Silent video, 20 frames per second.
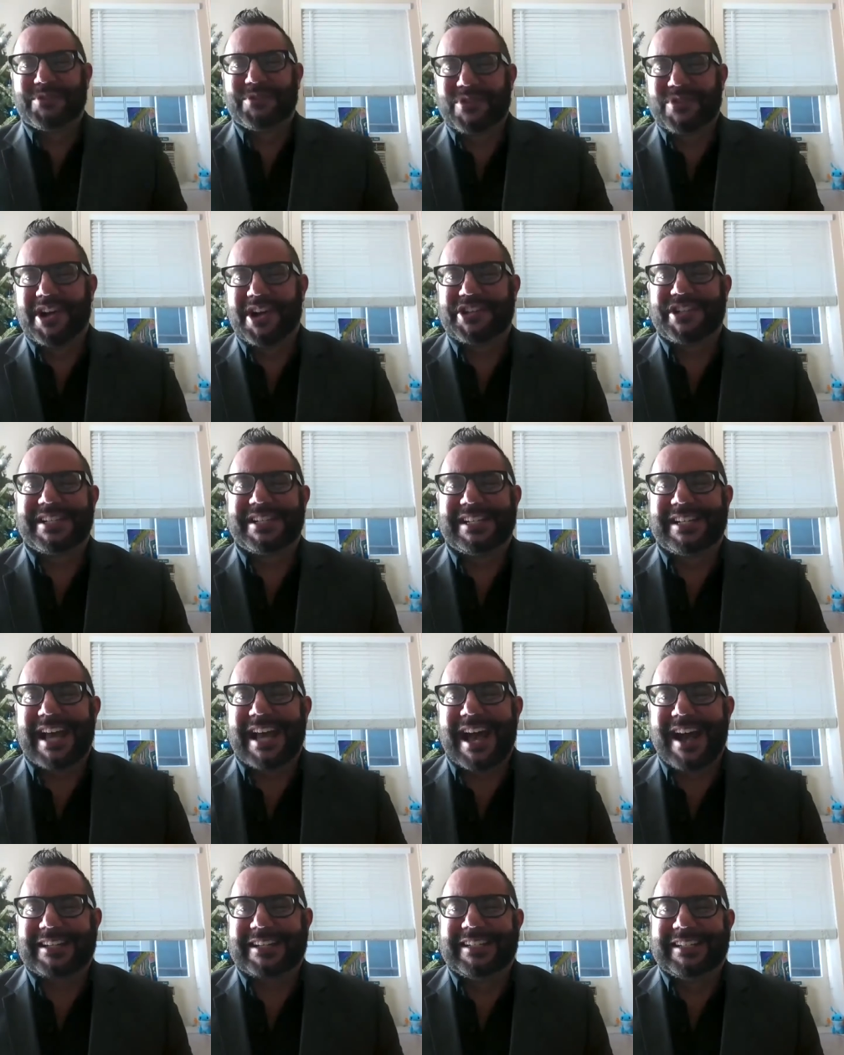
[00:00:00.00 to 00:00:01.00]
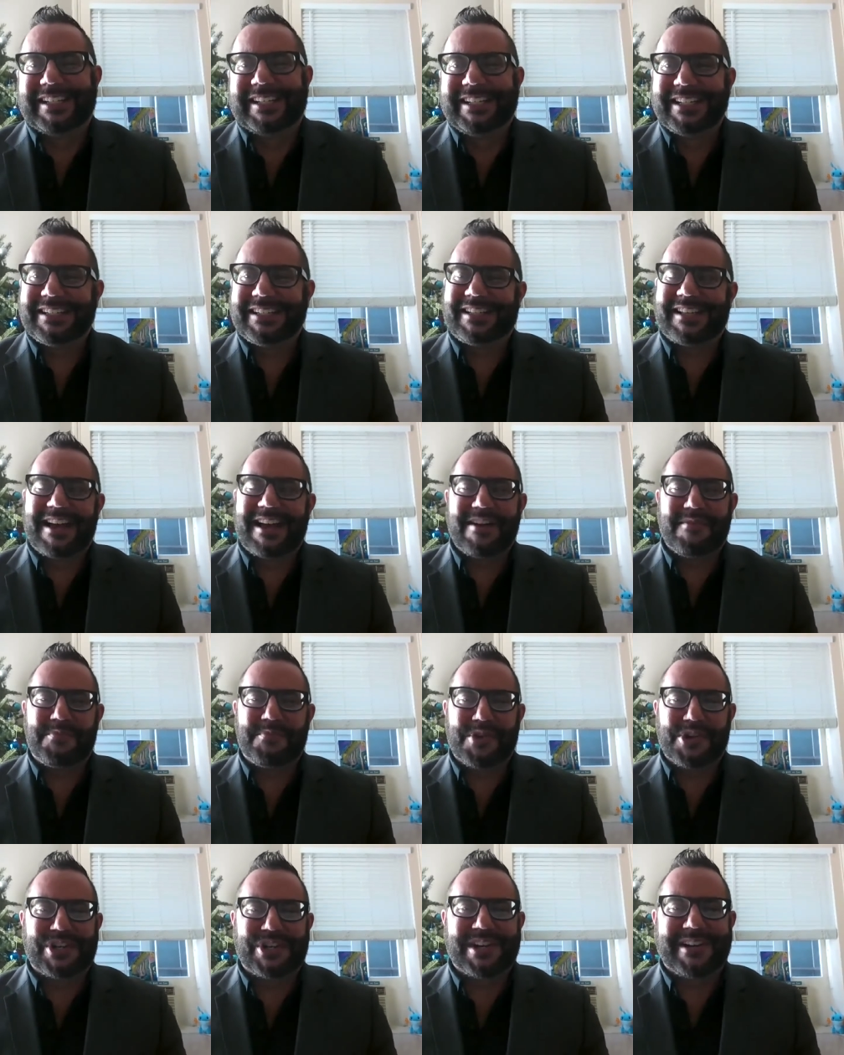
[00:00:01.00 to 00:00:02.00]
much, Dean Hackney. I
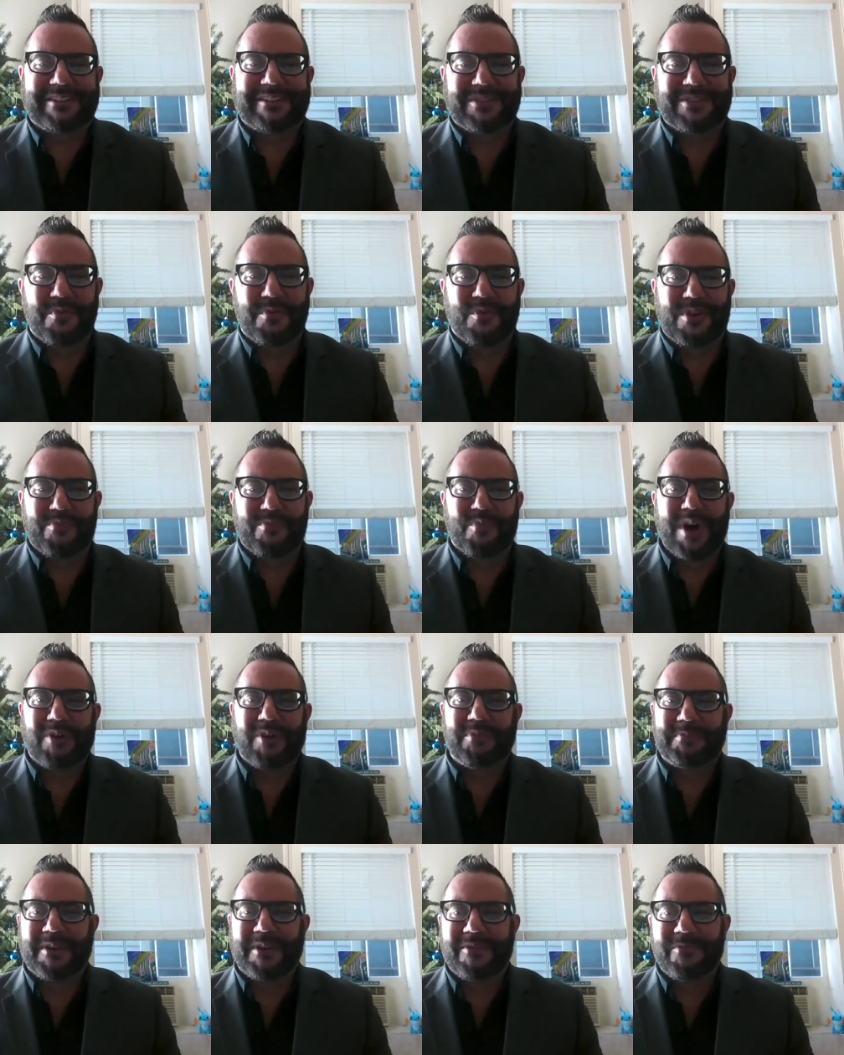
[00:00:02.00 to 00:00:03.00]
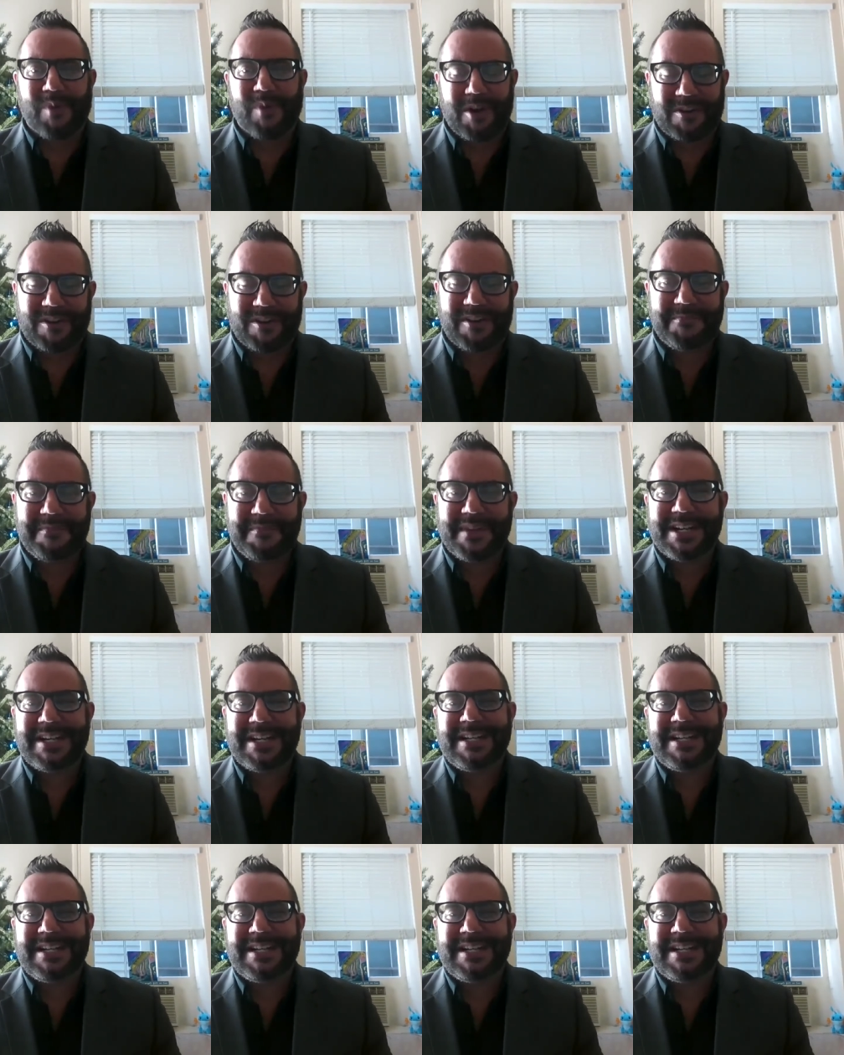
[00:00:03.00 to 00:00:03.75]
appreciate the warm welcome.